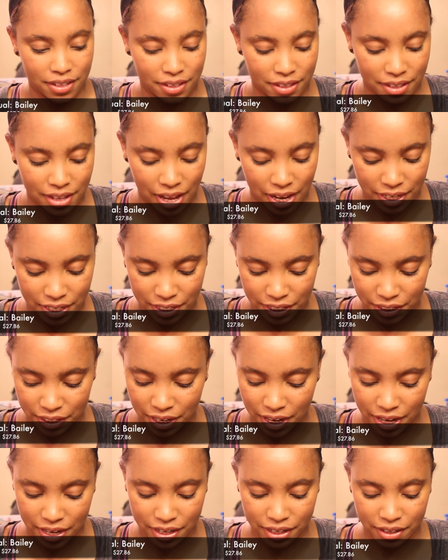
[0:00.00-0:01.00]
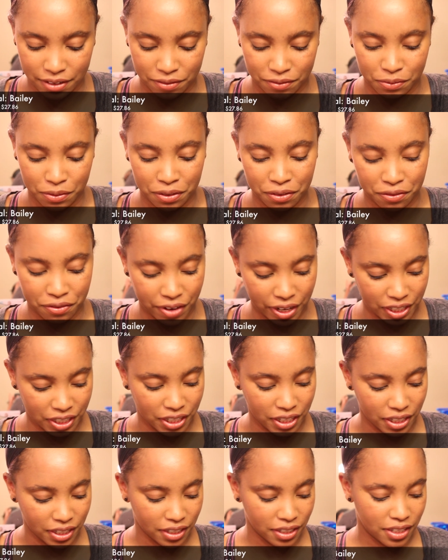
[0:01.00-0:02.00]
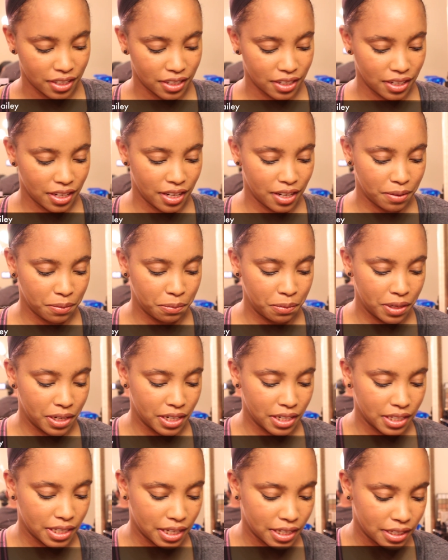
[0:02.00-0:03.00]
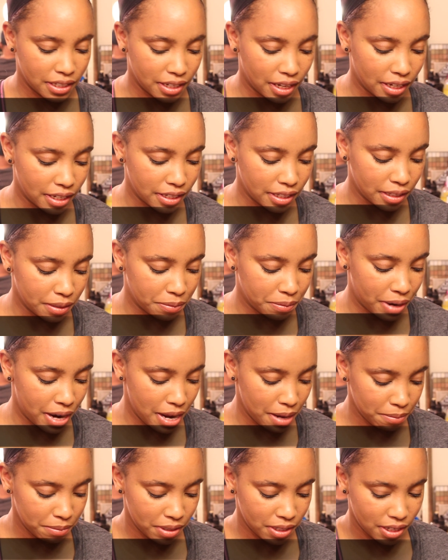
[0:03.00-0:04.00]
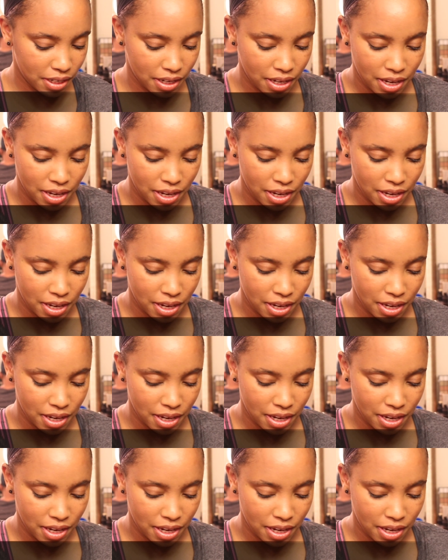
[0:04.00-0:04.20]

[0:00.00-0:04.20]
It's actually kind of refreshing to get wigs that's nicely wrapped.